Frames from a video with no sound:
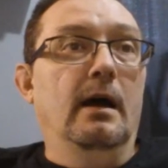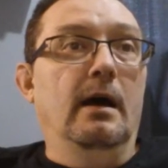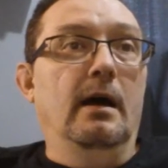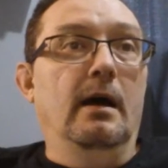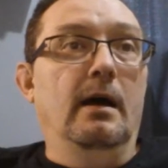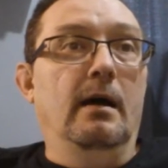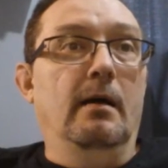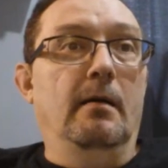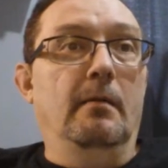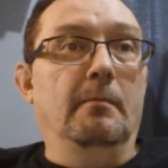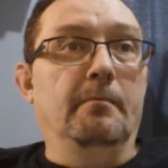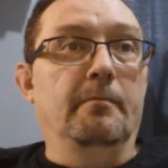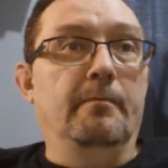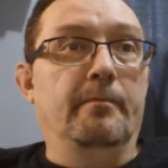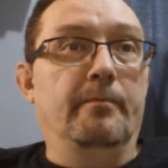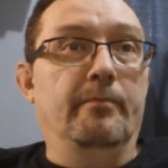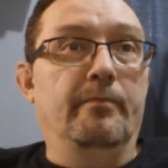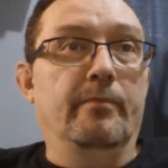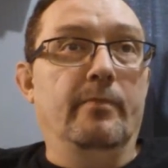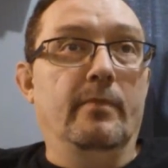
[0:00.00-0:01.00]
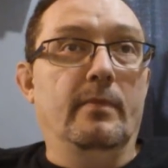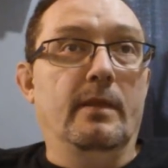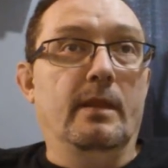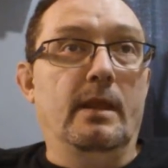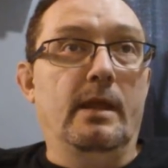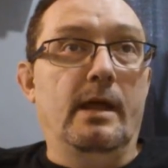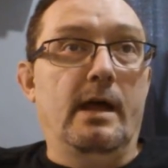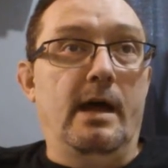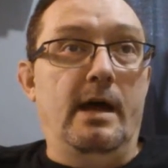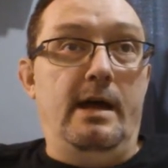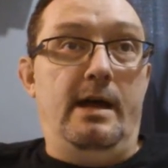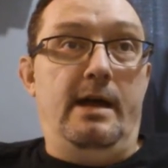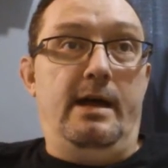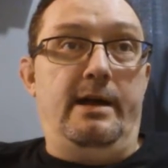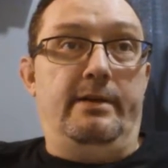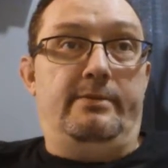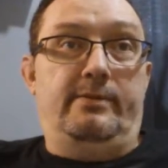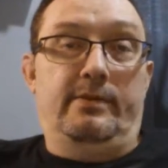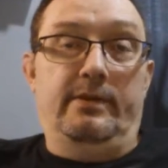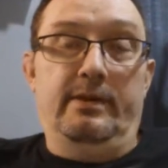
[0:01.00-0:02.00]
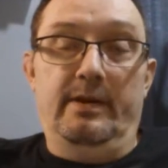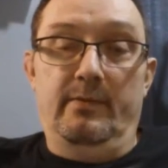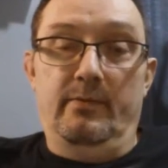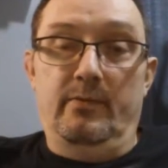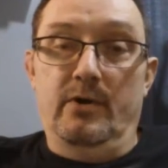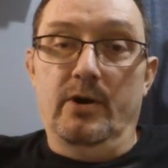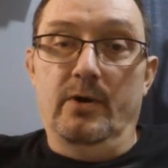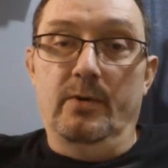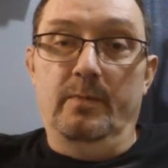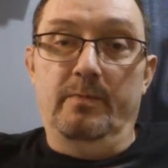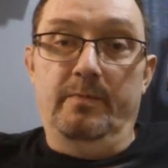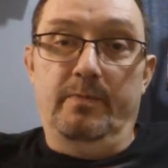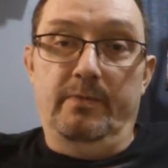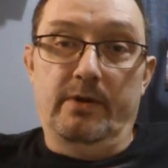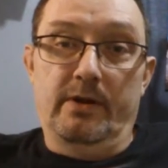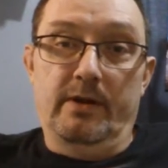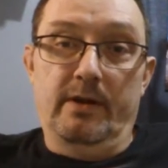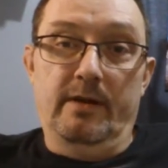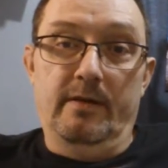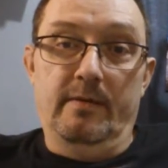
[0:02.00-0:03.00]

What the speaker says: I actually roped